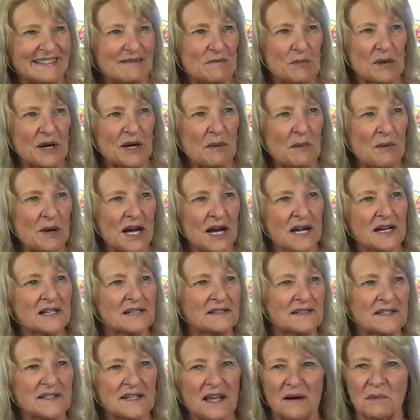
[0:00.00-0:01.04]
bring them back
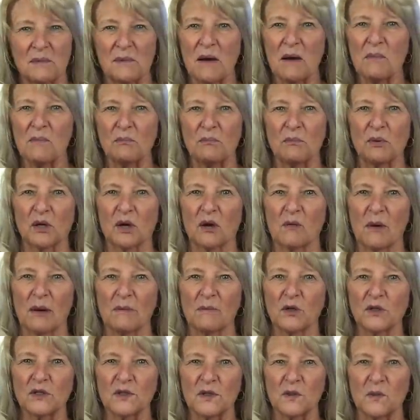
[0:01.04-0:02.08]
and set them up, put all my
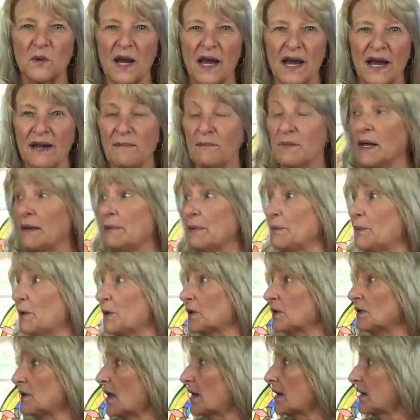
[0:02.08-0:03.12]
books away, maybe
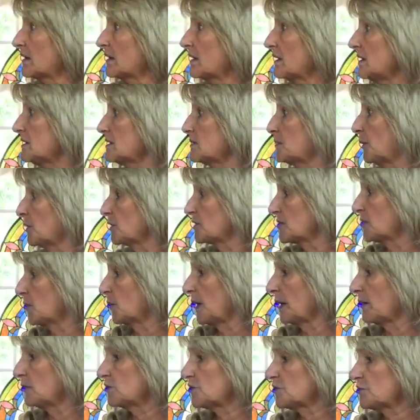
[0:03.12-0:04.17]
put a lot of these books
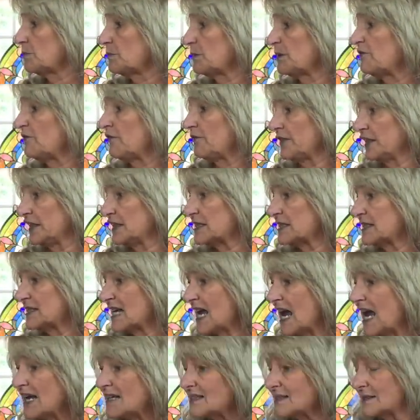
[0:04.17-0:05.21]
away, which would be
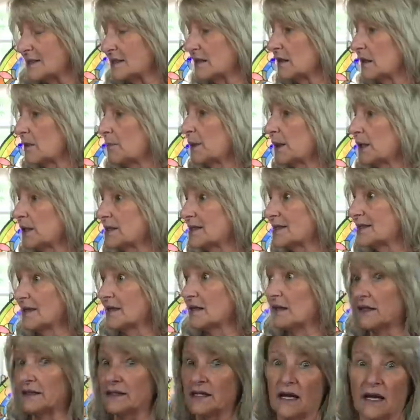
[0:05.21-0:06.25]
fantastic because
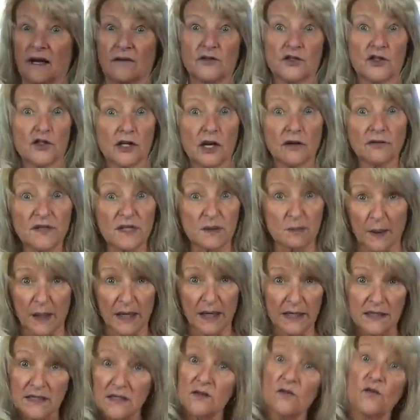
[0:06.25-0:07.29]
then I'd have shelf
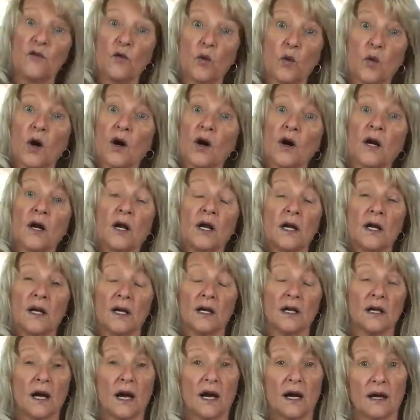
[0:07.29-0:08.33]
space for
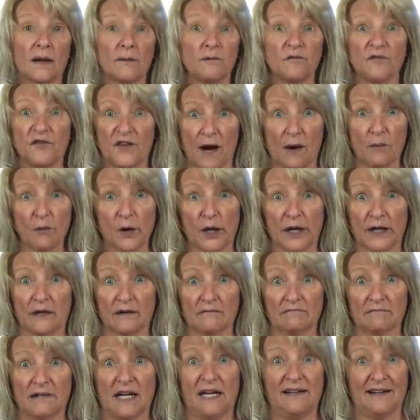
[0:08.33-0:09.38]
um, fabric
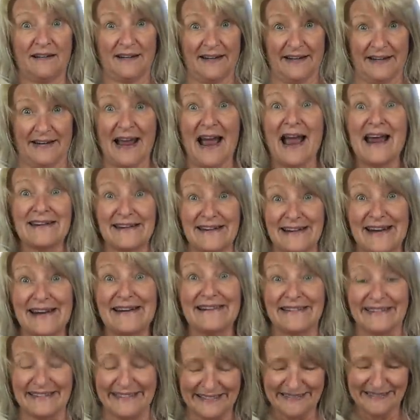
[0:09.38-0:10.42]
and I need
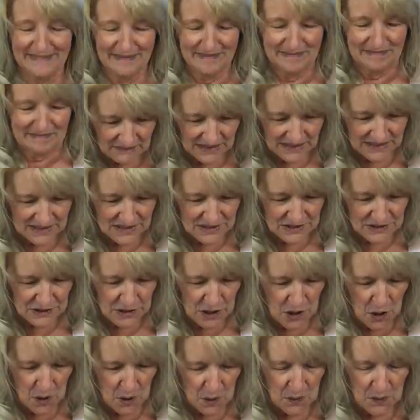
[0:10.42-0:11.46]
it.
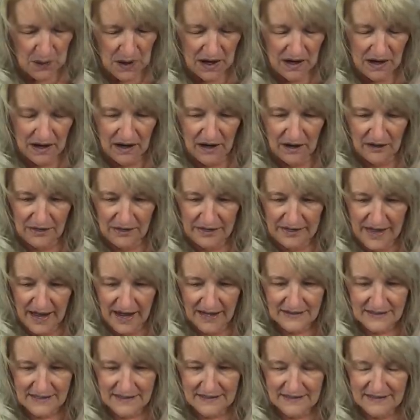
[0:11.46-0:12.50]
So uh,
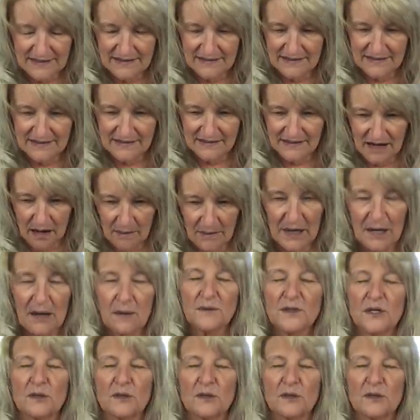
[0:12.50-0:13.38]
that's coming up